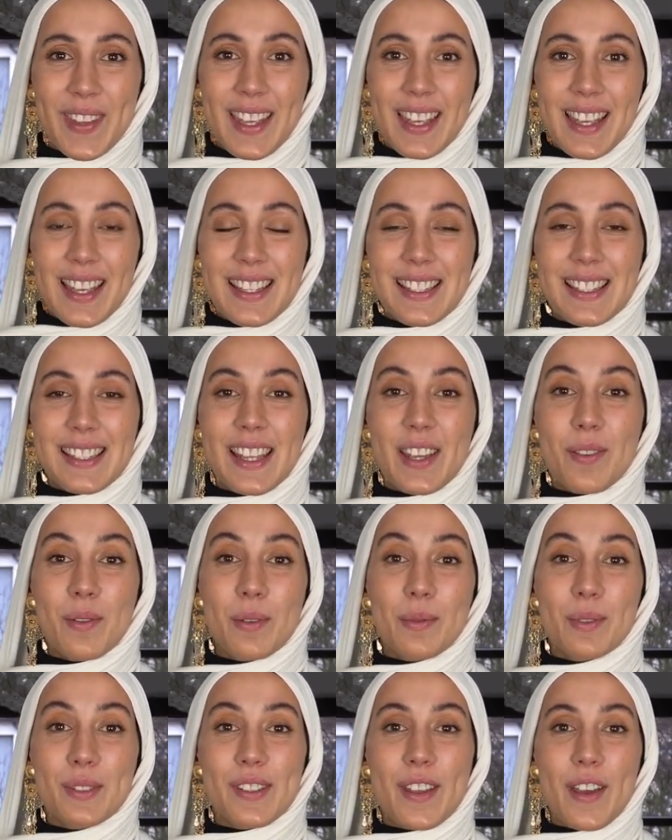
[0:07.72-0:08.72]
Today we
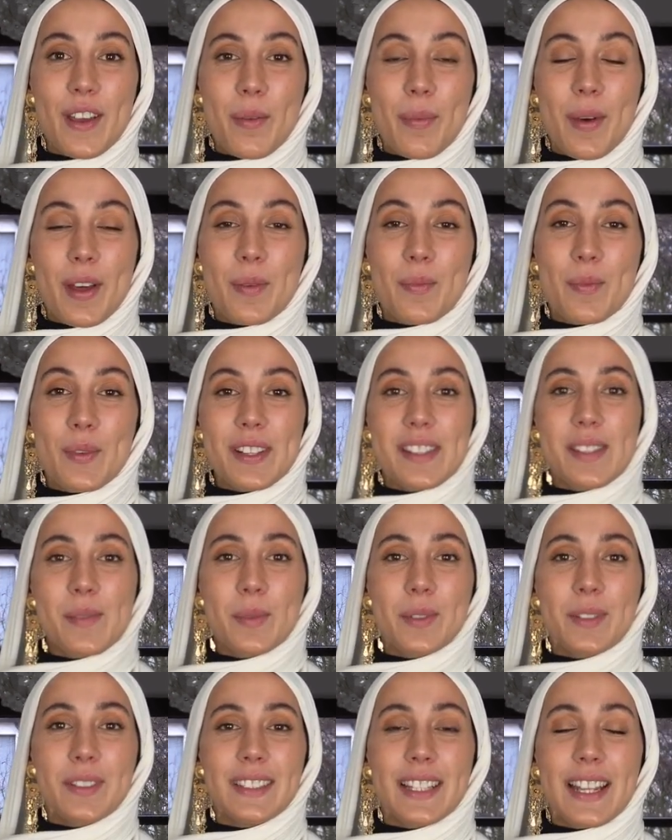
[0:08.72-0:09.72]
will talk about a
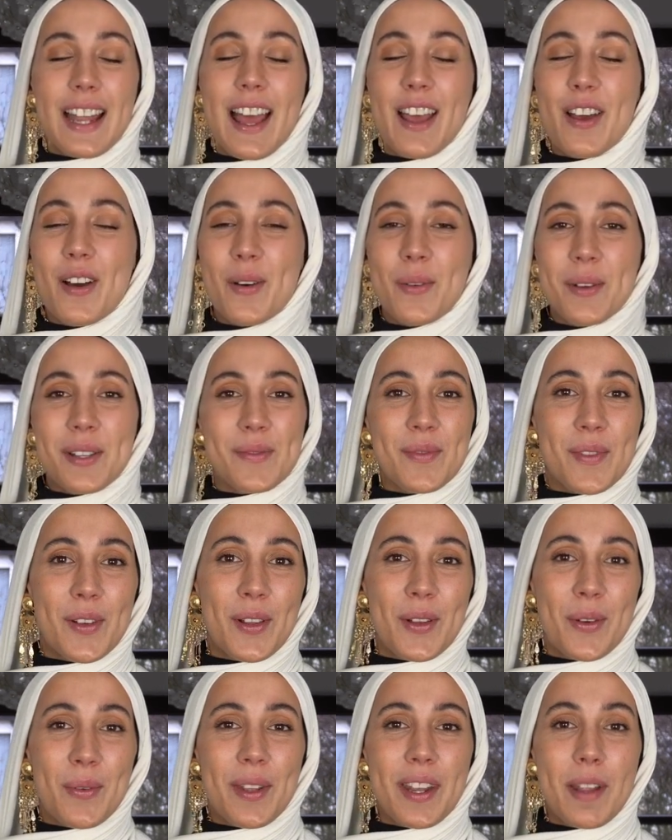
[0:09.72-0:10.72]
principle that I always
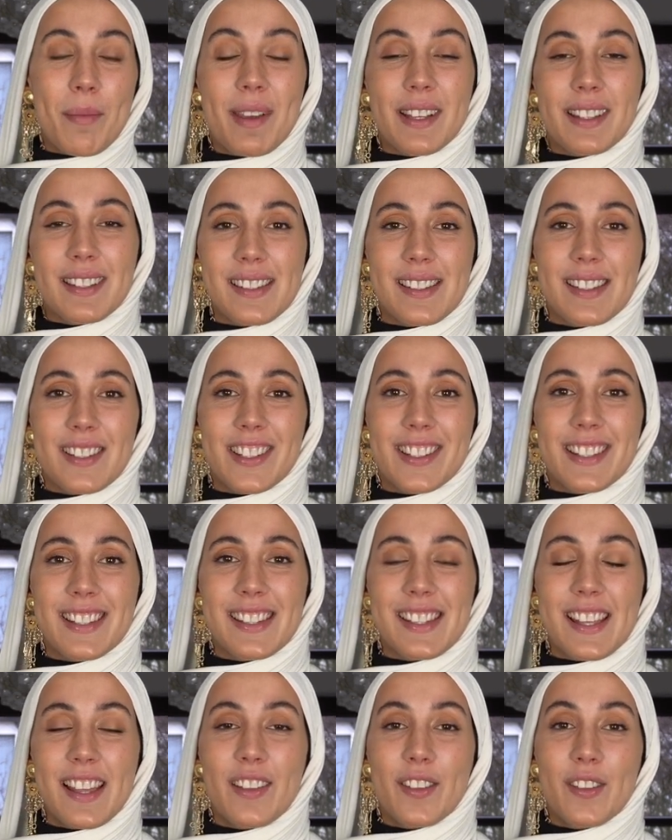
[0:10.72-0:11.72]
follow when I make
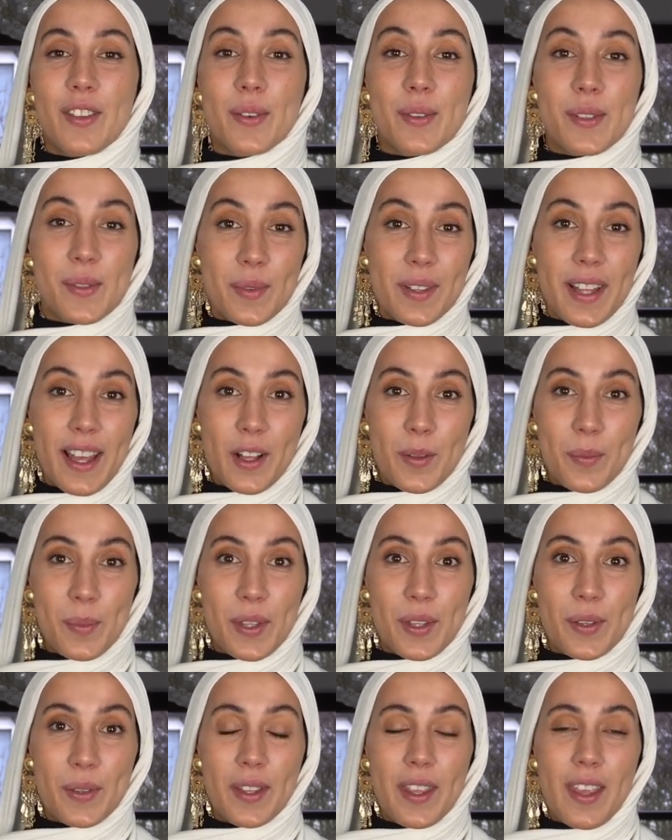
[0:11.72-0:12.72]
decisions, and those will help
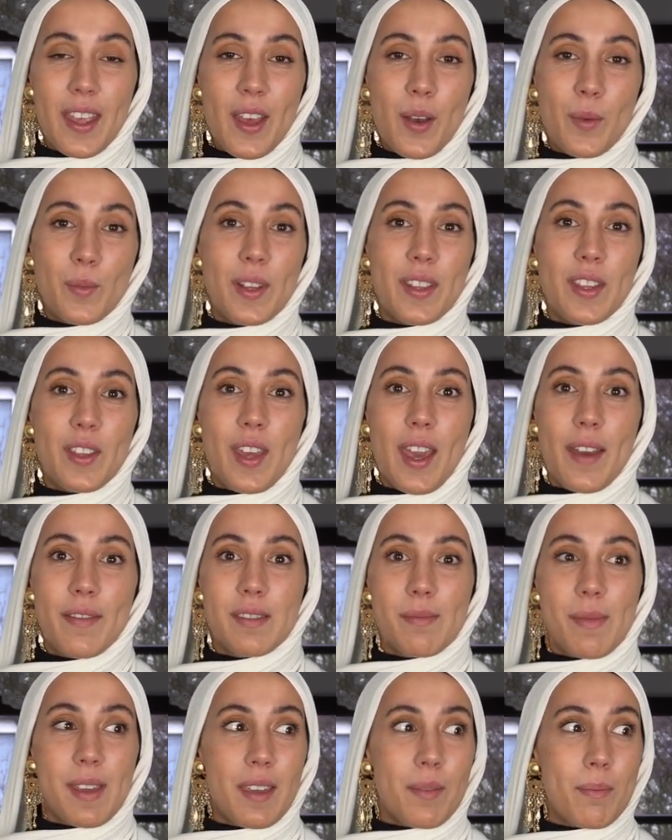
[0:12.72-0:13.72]
you whether you have
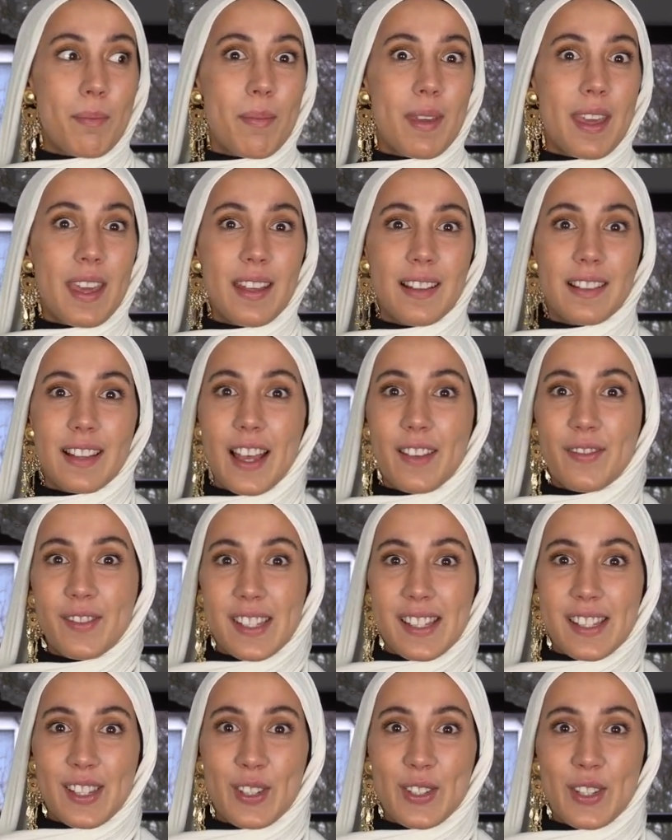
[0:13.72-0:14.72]
to make a big life
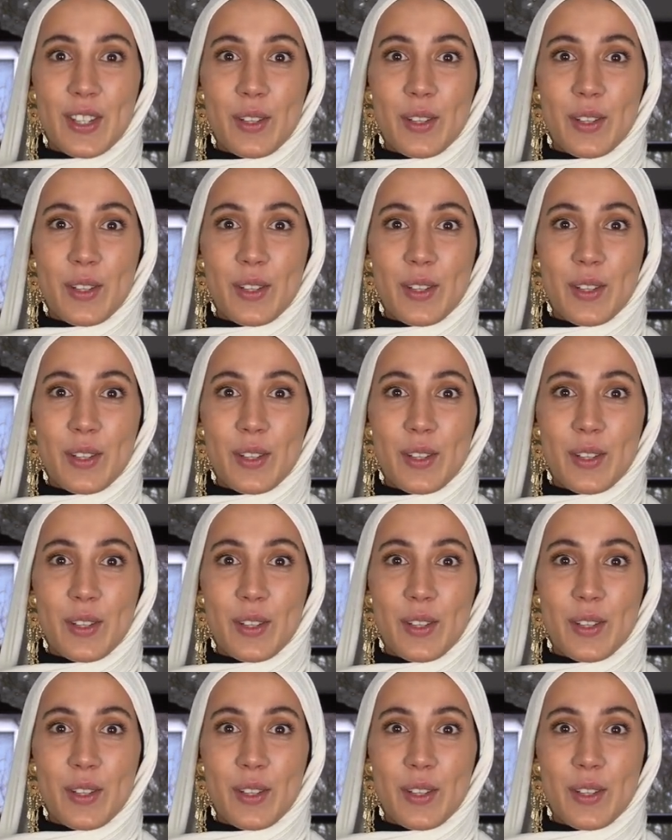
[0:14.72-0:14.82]
decision,